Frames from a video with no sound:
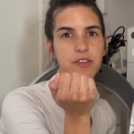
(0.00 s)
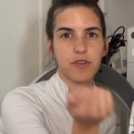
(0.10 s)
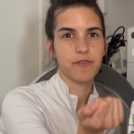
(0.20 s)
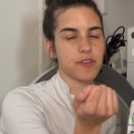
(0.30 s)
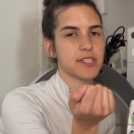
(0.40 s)

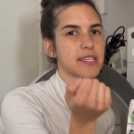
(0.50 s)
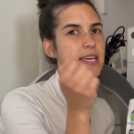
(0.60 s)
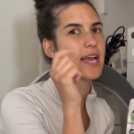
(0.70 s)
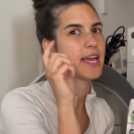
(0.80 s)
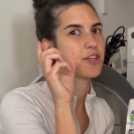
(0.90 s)

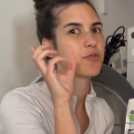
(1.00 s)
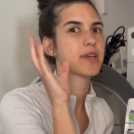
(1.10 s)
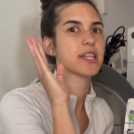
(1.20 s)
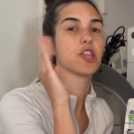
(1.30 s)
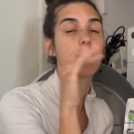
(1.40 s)
University, and you
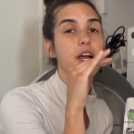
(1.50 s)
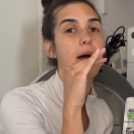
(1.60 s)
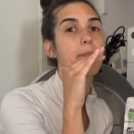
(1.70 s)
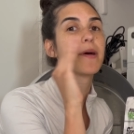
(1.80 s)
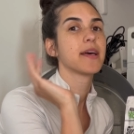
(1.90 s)
can look
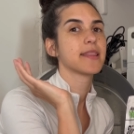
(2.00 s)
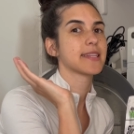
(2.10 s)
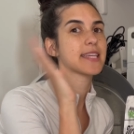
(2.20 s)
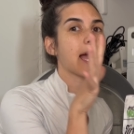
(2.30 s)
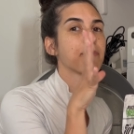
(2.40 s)
up the
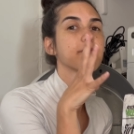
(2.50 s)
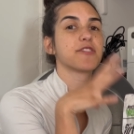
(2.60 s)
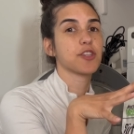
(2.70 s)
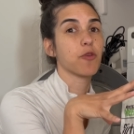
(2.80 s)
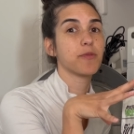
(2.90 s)
type of
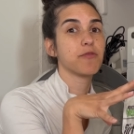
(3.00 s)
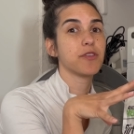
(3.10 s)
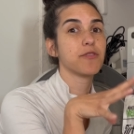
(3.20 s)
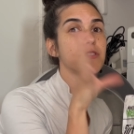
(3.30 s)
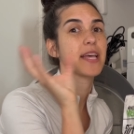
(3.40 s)
soap you use,